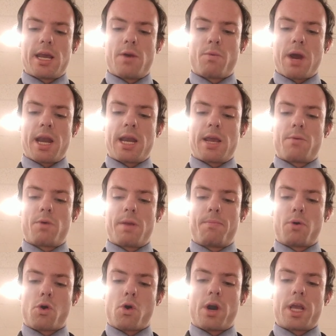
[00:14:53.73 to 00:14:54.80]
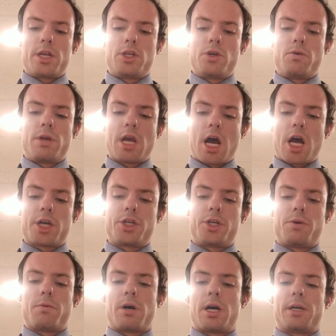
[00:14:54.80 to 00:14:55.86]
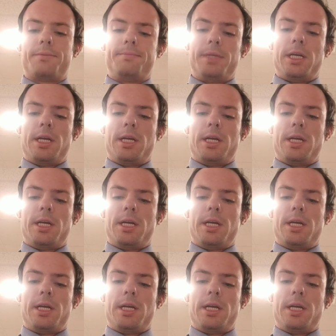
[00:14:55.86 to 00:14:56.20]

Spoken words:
and went and reported to Joshua.